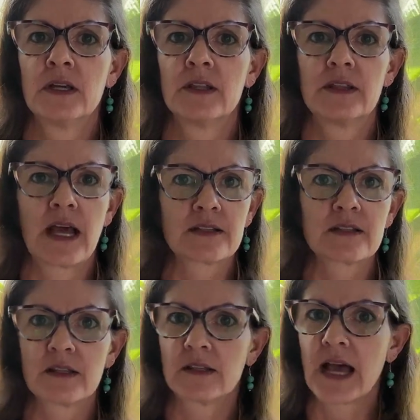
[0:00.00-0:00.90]
That's
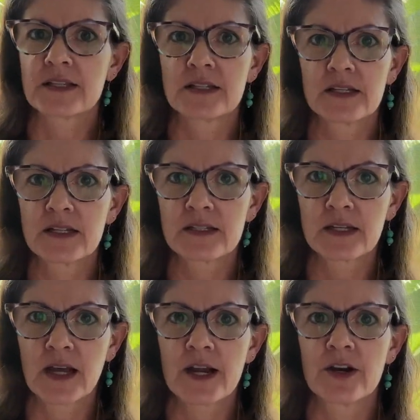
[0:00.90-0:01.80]
the last statistic
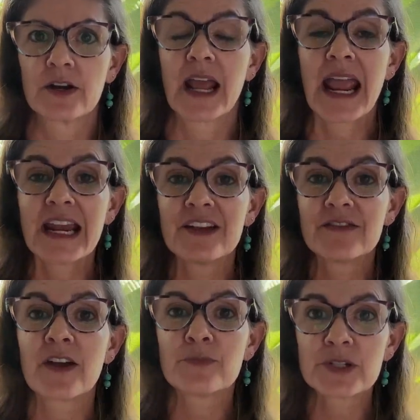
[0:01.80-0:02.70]
I heard,
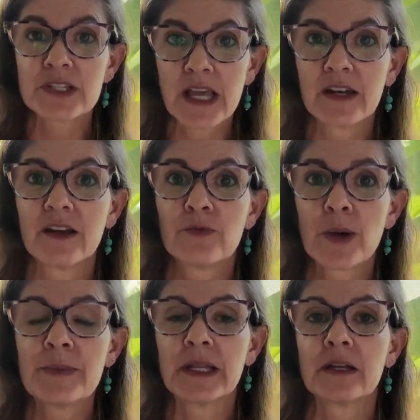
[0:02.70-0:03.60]
85% of
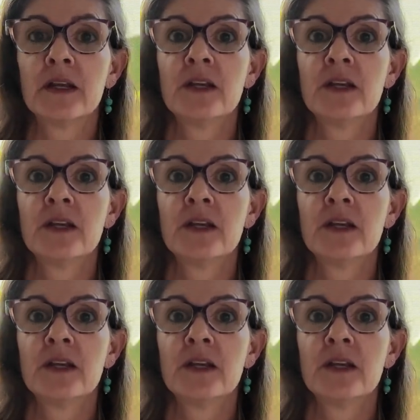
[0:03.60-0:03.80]
women.